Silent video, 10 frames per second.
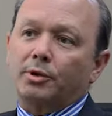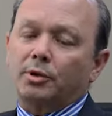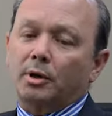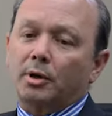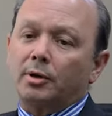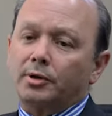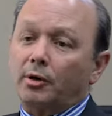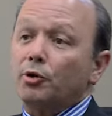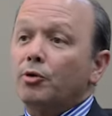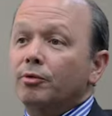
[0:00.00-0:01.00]
It's, uh, it's
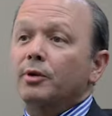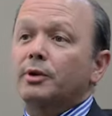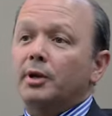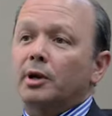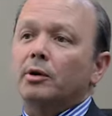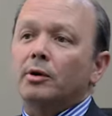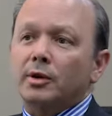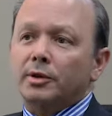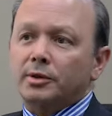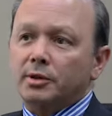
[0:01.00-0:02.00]
our new frontier, and
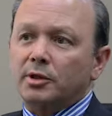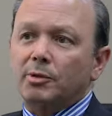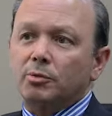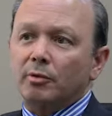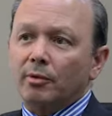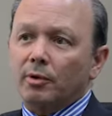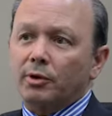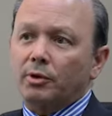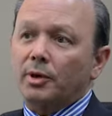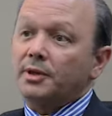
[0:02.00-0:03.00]
the system is referred
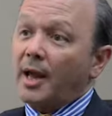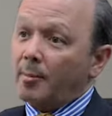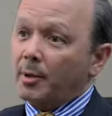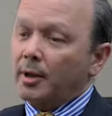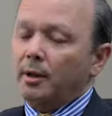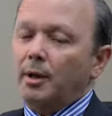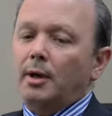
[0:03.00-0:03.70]
to as EPIC.